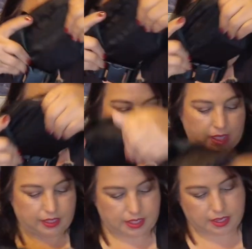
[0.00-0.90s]
bum
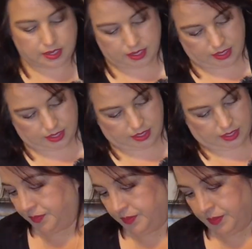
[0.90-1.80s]
bag in.
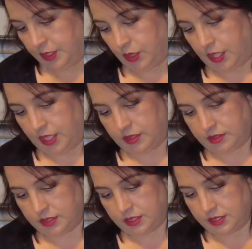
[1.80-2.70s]
Okay,
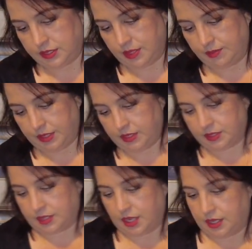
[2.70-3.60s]
this is something
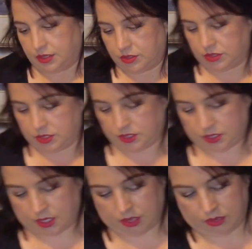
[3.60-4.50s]
that's kind of
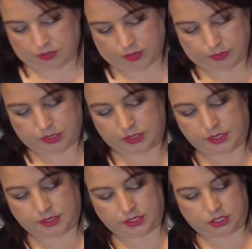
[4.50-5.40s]
interesting. I don't know if I'm just
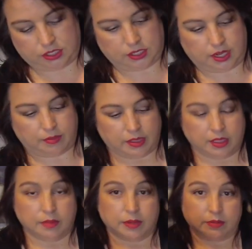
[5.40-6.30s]
not cinching it up,
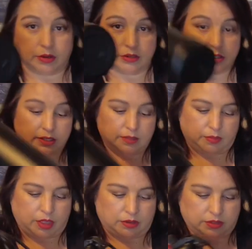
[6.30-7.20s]
but I'm noticing the
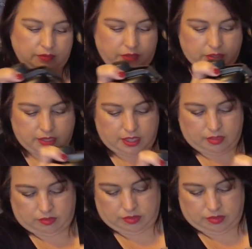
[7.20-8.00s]
bottles falling out.